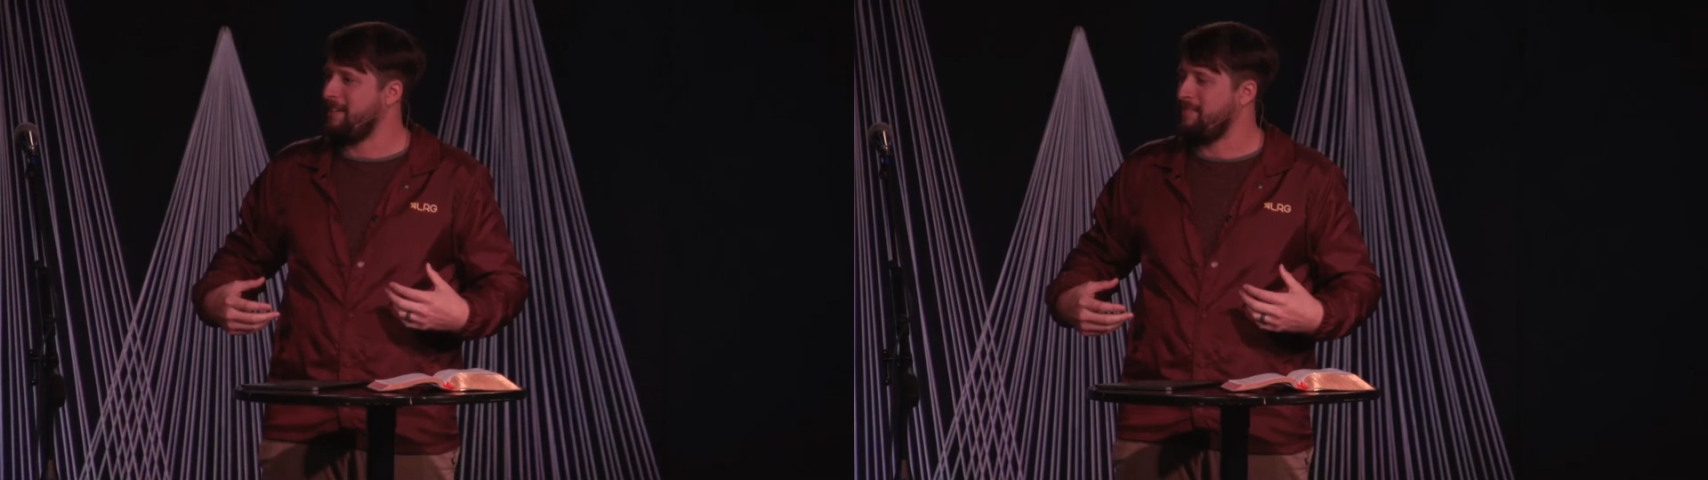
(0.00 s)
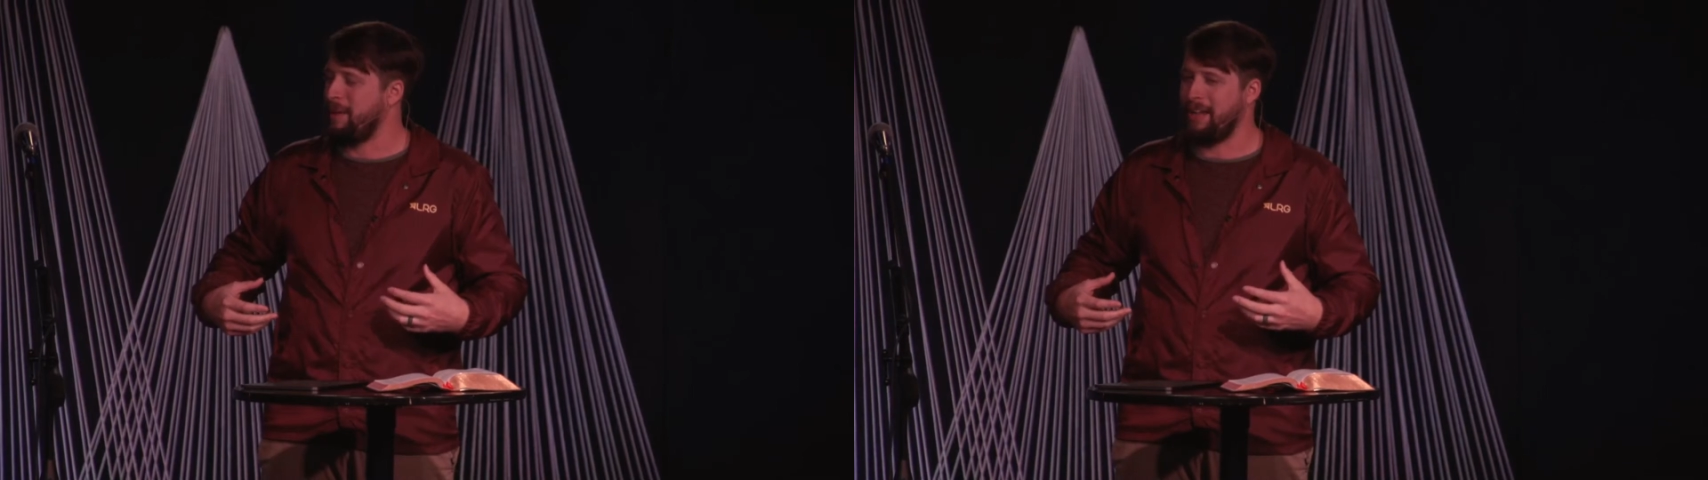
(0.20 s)

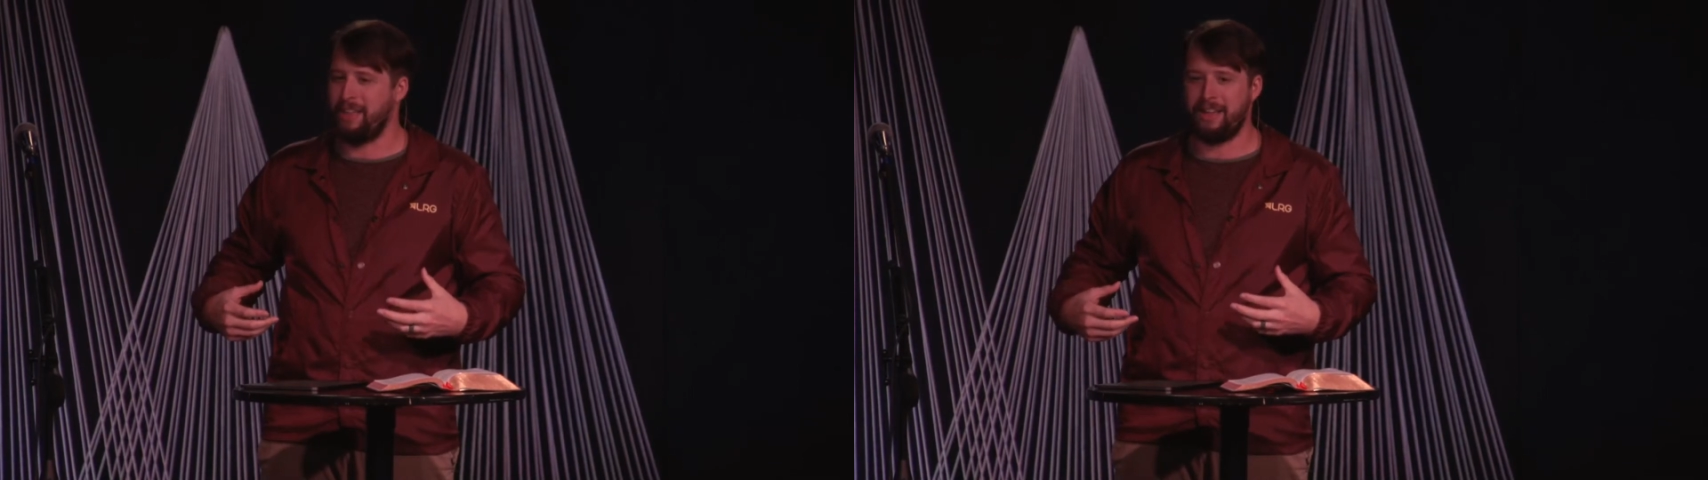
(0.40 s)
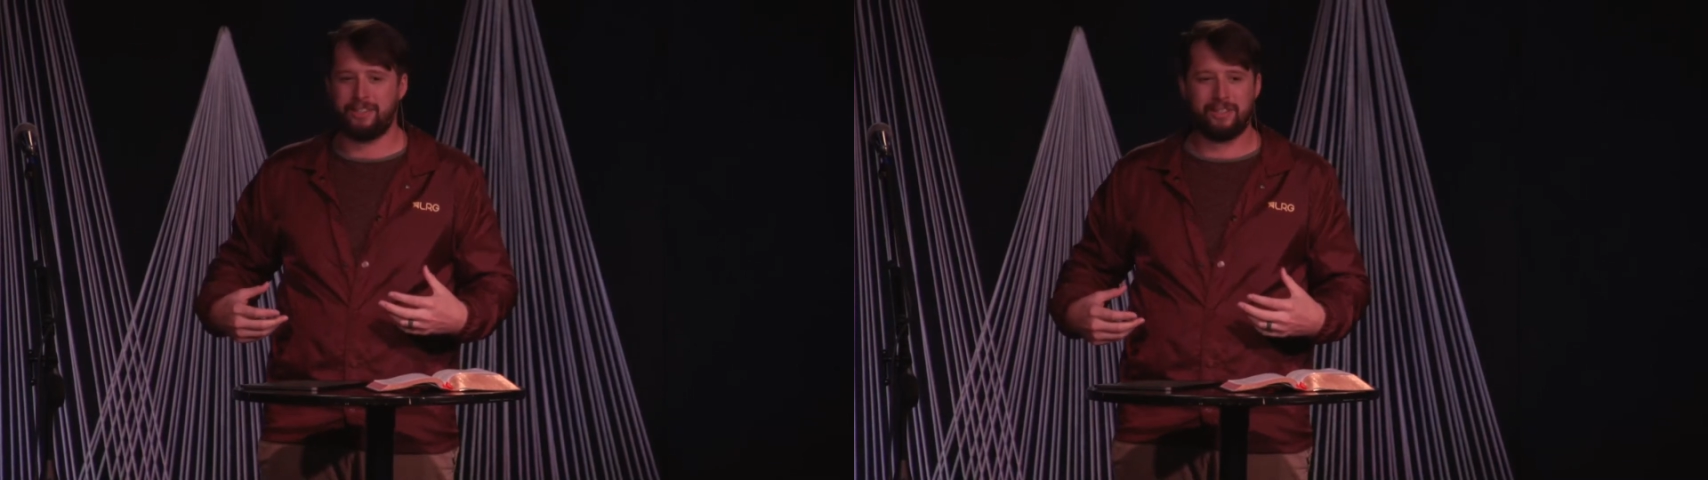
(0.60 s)
by
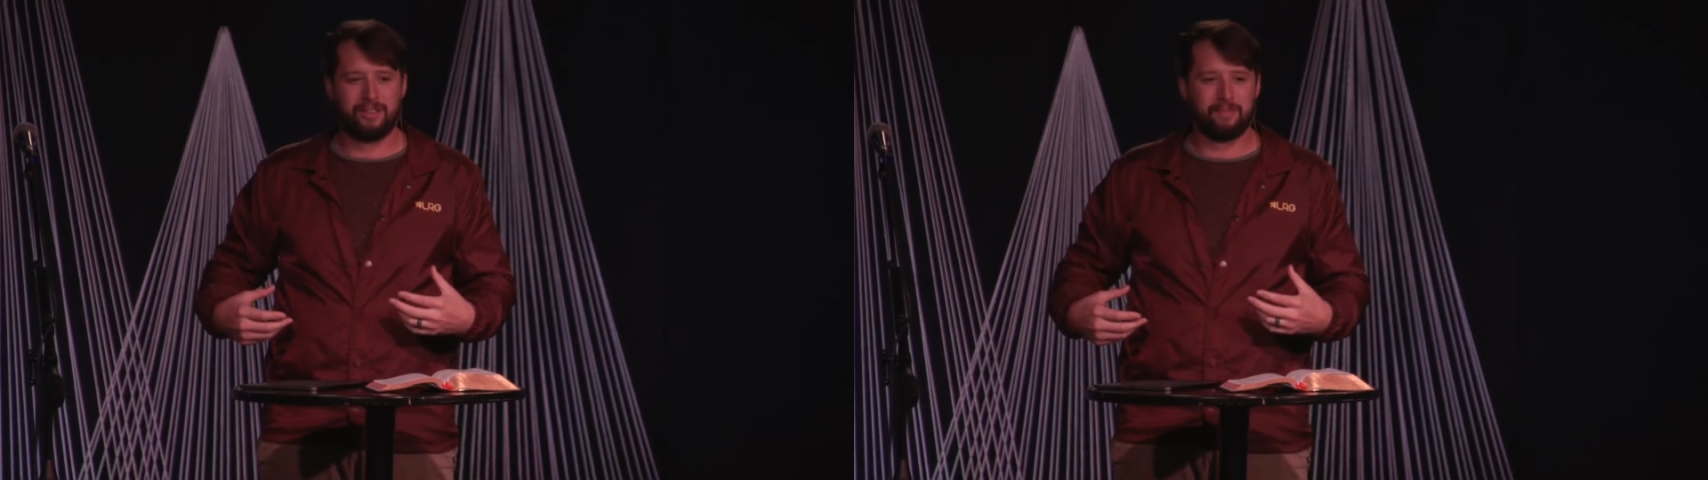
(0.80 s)
this.